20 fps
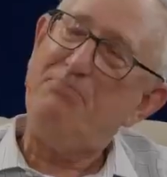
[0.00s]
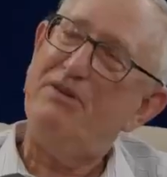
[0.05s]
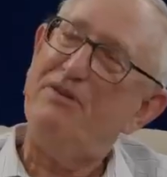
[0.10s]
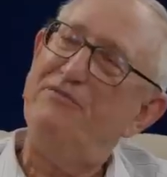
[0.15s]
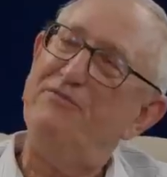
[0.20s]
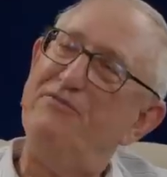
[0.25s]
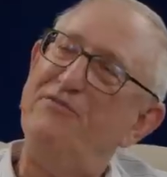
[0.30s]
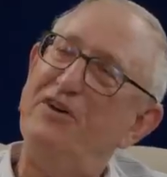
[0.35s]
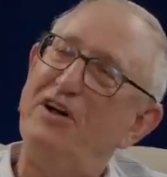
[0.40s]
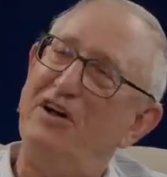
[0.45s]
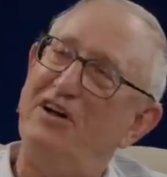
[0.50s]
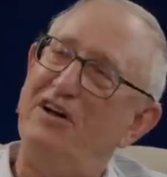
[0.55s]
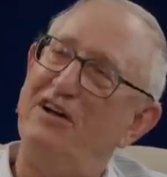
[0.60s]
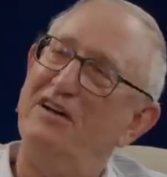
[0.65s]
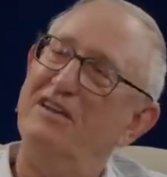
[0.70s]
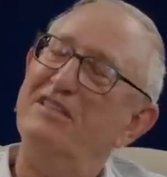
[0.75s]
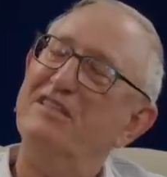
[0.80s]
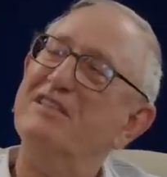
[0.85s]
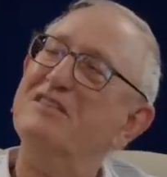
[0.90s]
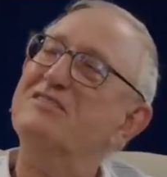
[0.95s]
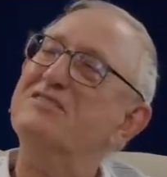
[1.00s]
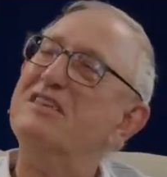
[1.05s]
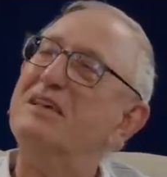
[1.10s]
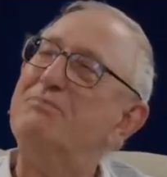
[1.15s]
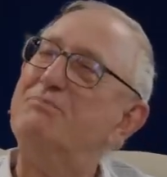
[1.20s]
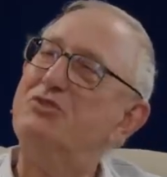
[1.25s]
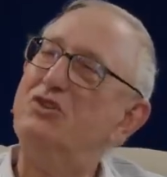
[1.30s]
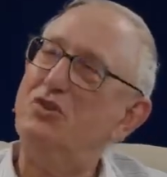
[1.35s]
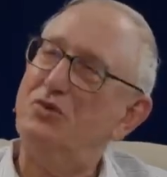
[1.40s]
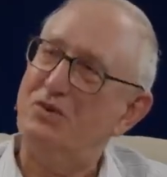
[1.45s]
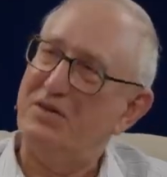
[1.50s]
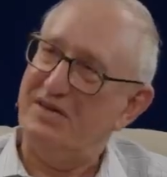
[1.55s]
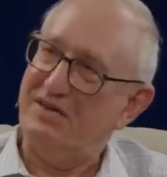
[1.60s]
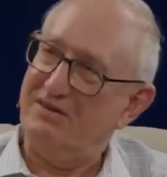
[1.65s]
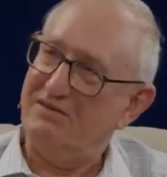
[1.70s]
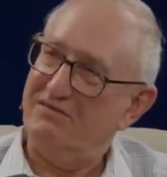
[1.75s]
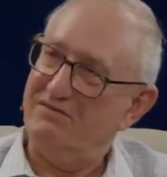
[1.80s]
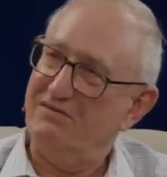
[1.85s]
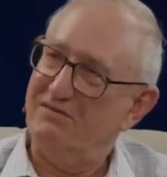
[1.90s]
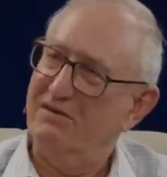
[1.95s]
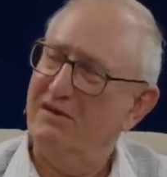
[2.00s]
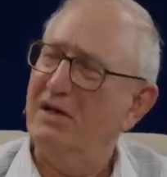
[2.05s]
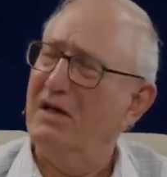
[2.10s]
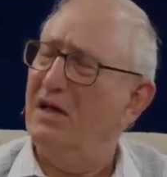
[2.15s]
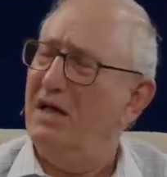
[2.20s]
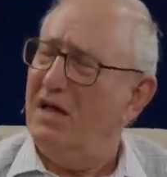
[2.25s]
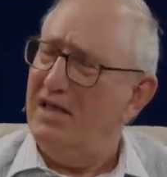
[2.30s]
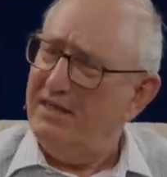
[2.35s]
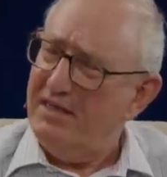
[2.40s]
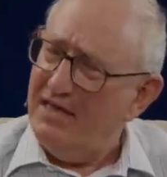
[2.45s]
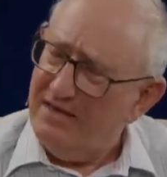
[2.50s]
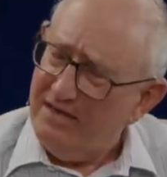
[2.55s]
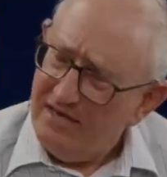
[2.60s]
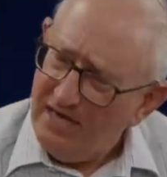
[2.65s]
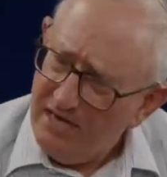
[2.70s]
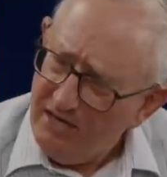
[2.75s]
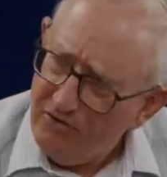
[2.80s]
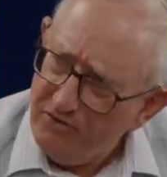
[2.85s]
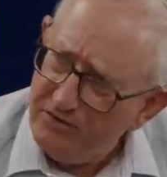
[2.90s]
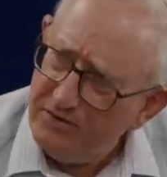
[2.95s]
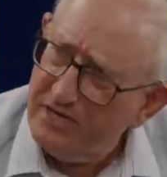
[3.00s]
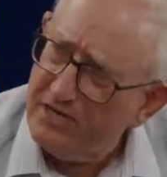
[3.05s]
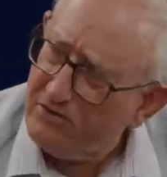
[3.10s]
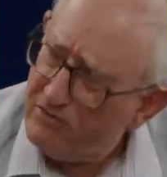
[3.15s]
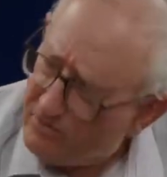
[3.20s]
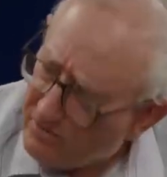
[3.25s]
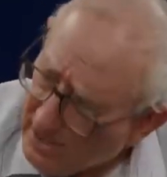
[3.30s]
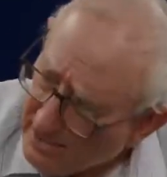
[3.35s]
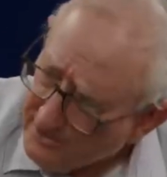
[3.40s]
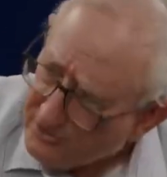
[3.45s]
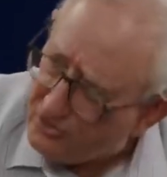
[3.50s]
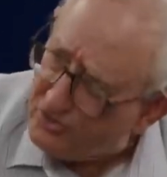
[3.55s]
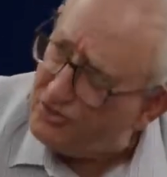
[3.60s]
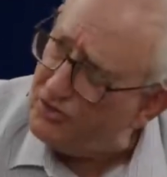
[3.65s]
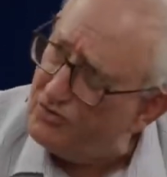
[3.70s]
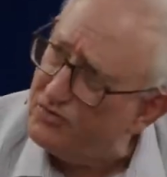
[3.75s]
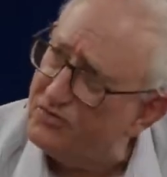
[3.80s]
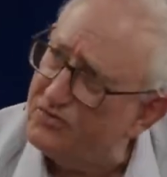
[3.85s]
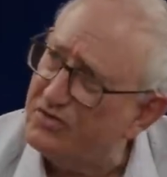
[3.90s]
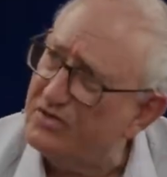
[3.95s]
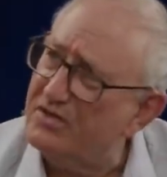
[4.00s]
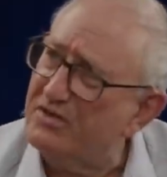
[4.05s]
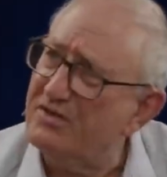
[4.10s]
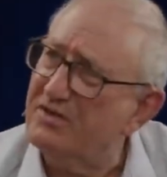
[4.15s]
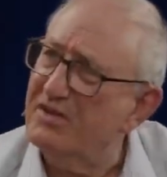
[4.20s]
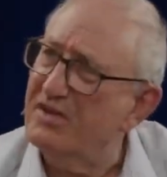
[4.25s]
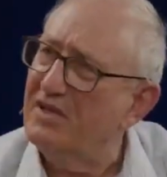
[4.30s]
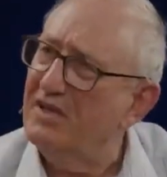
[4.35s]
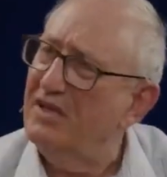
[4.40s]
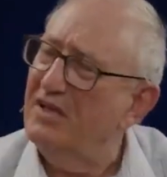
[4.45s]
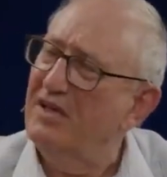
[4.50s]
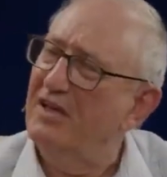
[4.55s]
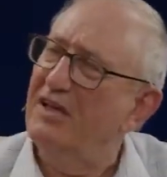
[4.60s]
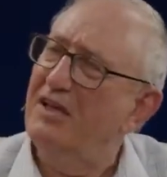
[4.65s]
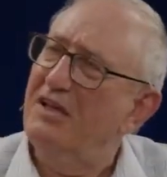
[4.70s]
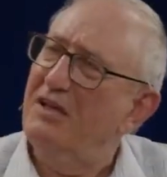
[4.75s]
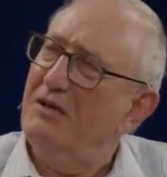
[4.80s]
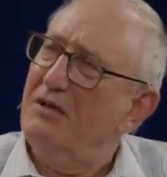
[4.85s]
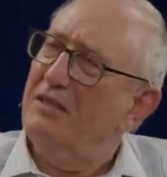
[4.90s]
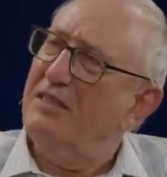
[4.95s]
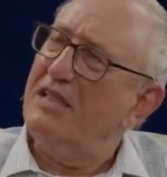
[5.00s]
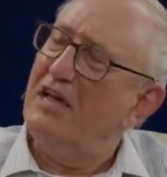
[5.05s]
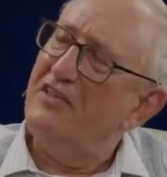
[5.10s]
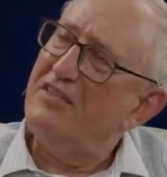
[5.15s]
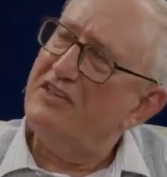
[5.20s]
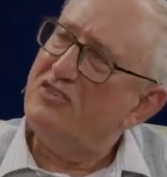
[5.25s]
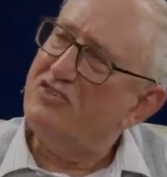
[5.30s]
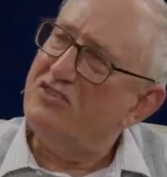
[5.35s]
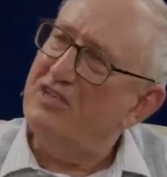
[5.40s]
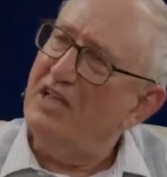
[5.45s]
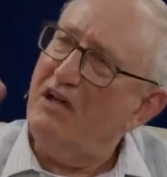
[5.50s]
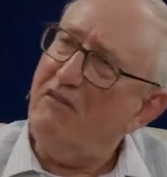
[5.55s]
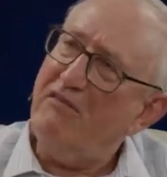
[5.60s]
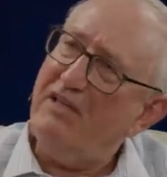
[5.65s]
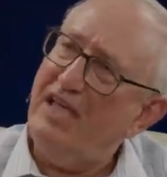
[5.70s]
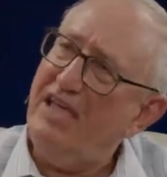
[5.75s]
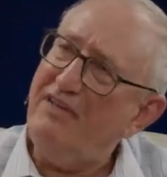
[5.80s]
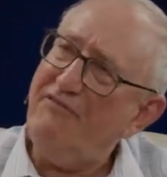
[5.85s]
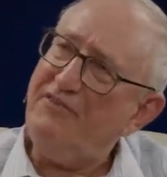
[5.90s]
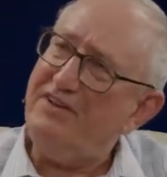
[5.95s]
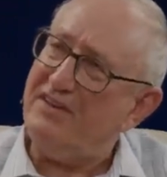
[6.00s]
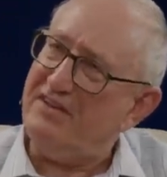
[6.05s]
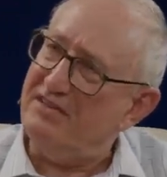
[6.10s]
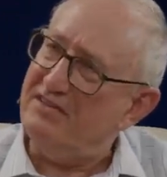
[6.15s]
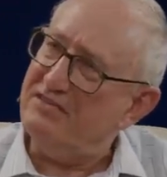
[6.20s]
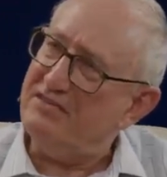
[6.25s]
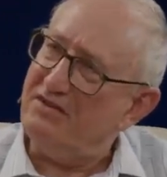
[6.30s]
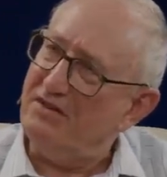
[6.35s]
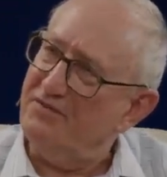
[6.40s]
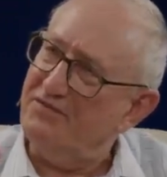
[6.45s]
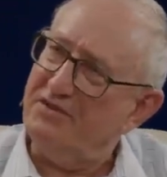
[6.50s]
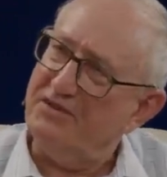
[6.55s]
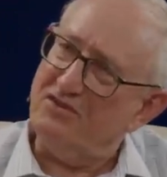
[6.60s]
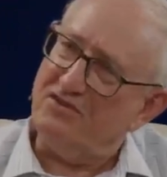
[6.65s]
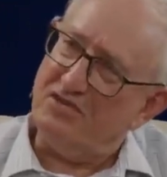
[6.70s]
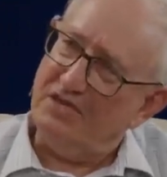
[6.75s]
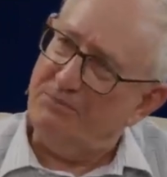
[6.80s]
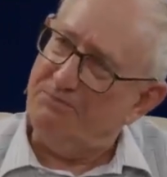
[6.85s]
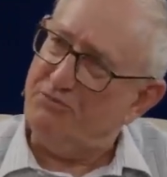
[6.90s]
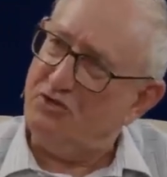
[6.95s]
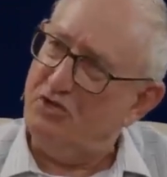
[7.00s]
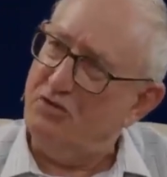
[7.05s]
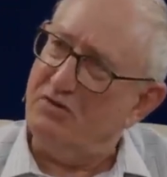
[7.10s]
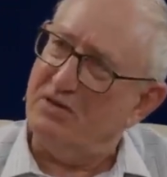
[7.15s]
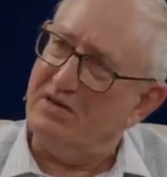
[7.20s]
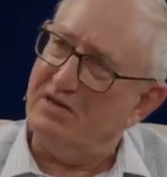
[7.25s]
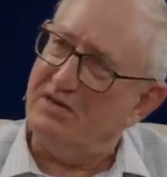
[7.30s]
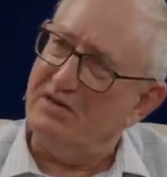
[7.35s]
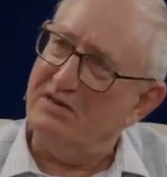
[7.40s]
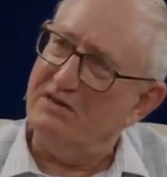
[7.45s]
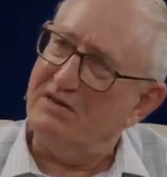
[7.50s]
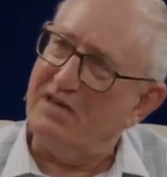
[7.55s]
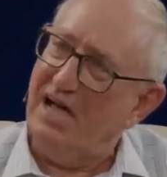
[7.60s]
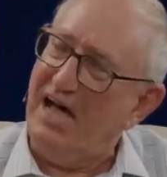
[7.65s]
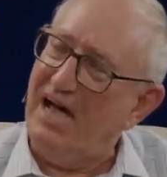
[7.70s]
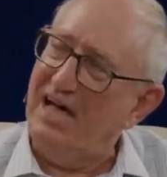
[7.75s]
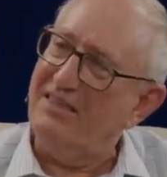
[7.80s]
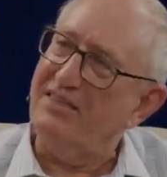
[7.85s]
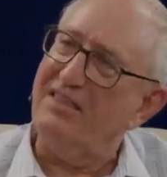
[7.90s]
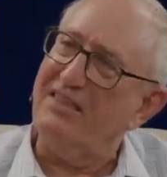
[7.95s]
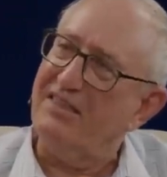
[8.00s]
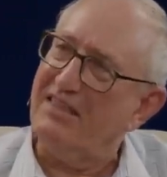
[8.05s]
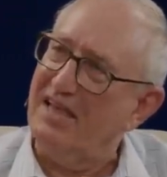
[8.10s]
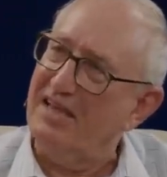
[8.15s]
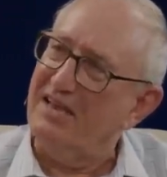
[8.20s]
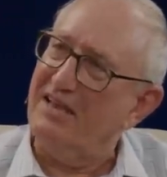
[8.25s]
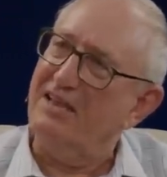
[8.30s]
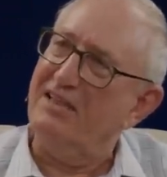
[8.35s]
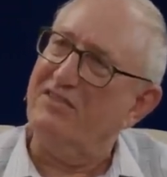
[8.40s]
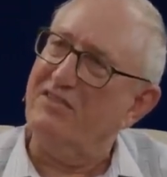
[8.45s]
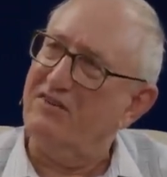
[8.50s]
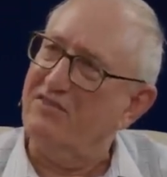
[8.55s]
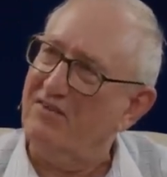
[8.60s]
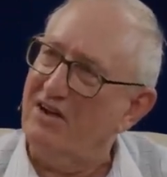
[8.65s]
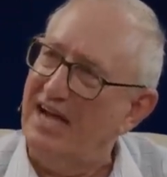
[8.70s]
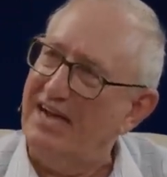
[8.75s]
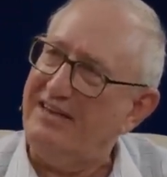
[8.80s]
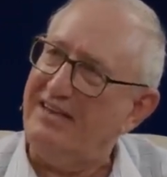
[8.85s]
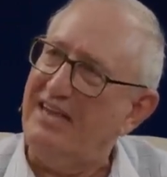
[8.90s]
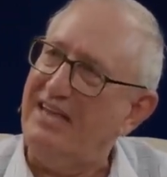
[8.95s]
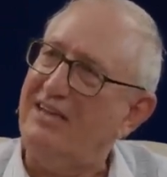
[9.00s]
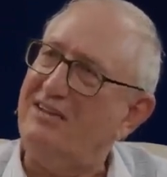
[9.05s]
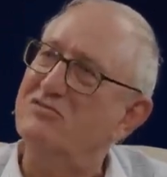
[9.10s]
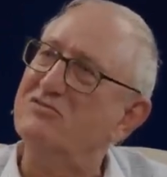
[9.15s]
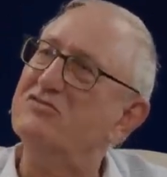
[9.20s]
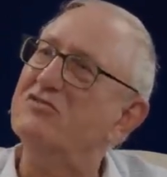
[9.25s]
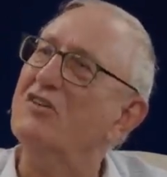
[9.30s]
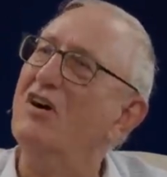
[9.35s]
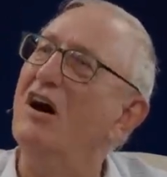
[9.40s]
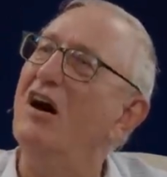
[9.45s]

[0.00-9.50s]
prefer the Septuagint, and they tell you that Christ used it. Now there's no evidence of the Septuagint other than in the writings